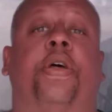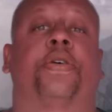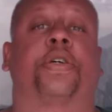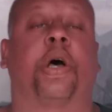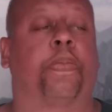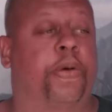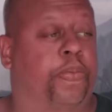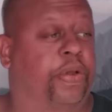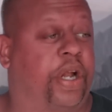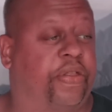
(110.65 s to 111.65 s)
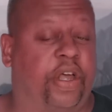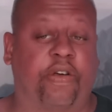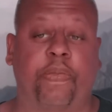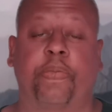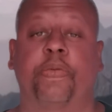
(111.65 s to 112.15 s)
There's a couple people that I think
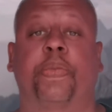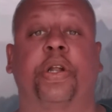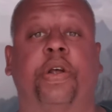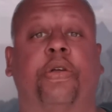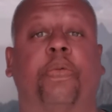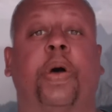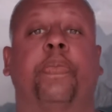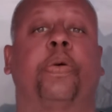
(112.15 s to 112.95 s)
have maybe been there that might